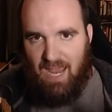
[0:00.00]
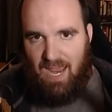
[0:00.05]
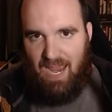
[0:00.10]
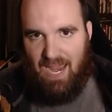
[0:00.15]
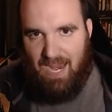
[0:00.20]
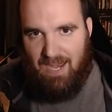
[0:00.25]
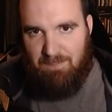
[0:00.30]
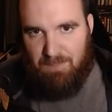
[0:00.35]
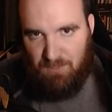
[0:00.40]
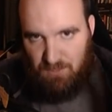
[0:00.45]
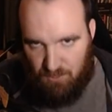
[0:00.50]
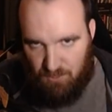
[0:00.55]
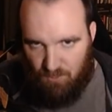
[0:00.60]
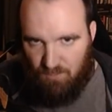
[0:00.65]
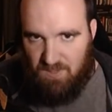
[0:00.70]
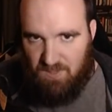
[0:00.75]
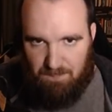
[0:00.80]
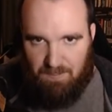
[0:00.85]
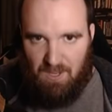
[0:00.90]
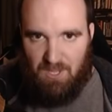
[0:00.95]
and
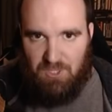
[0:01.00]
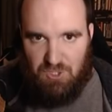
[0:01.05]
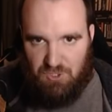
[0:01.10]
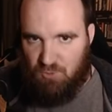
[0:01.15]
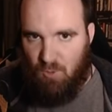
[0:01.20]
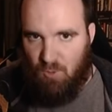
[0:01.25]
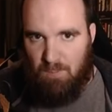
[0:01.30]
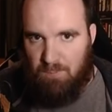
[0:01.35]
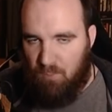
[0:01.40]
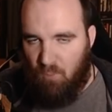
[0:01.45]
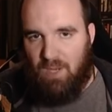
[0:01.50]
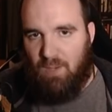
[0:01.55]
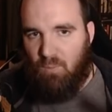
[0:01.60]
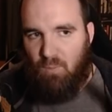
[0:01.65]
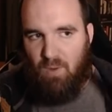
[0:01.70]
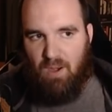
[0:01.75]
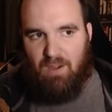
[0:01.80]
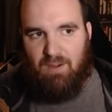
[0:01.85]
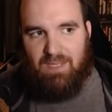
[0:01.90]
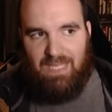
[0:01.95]
ballooned the budget to a point
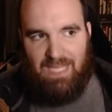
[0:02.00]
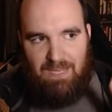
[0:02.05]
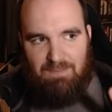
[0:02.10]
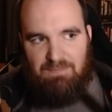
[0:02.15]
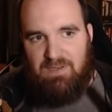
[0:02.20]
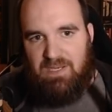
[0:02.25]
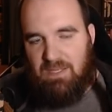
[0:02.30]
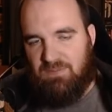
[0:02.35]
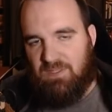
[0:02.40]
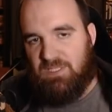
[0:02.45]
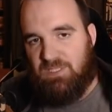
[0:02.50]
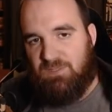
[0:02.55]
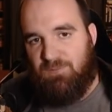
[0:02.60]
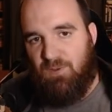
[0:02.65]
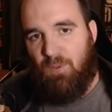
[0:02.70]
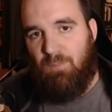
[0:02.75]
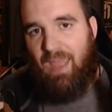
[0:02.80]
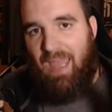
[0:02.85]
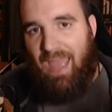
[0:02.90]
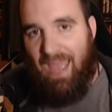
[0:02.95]
where even if this
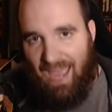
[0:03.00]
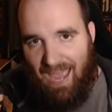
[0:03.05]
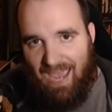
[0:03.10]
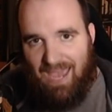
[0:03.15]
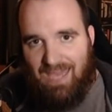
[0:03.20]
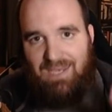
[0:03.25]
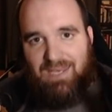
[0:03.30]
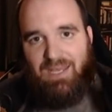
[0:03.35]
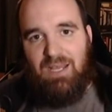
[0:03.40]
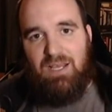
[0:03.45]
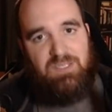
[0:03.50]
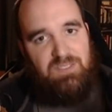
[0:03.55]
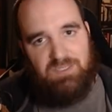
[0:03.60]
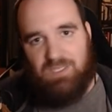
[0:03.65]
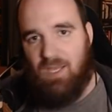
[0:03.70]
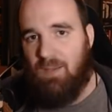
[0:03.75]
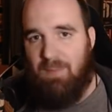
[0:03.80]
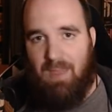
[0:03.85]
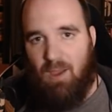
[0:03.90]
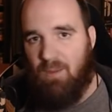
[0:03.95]
film had
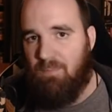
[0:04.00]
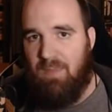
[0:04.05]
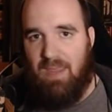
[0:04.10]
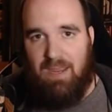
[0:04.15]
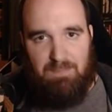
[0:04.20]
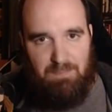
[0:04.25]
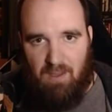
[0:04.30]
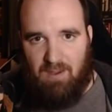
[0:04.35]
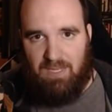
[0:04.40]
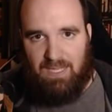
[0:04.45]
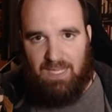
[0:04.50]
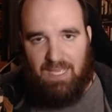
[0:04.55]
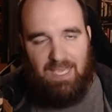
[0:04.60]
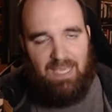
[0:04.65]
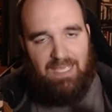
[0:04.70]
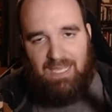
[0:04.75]
somehow made money,